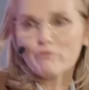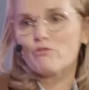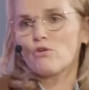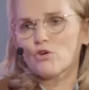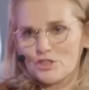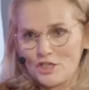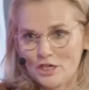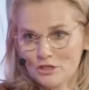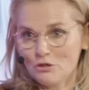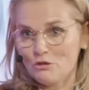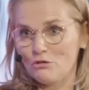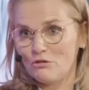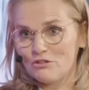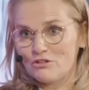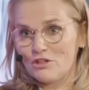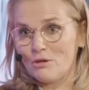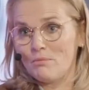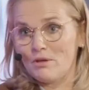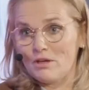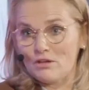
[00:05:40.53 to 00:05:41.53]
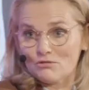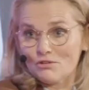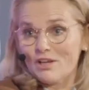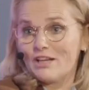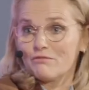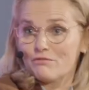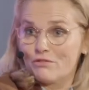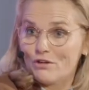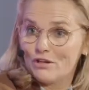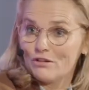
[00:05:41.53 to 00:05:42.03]
Of course, I knew the team because I
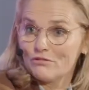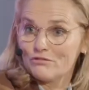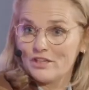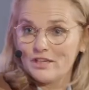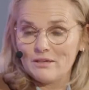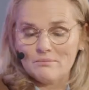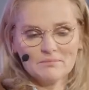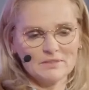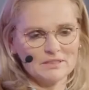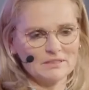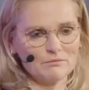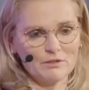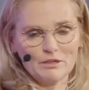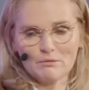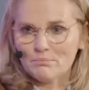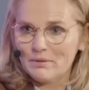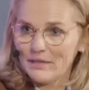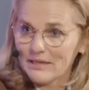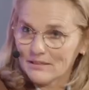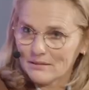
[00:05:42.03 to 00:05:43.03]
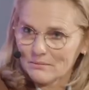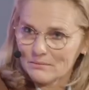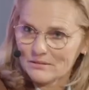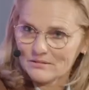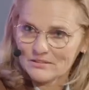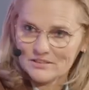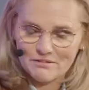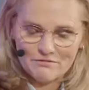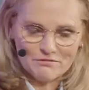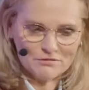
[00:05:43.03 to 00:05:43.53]
had followed them and we played
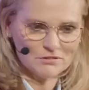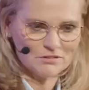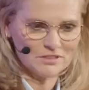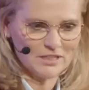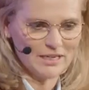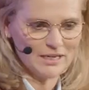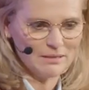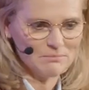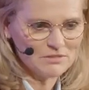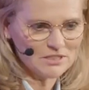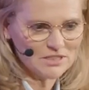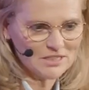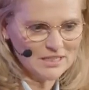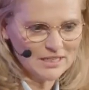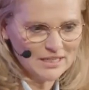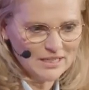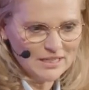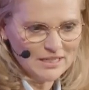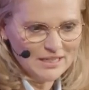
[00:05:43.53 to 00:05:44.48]
them several times.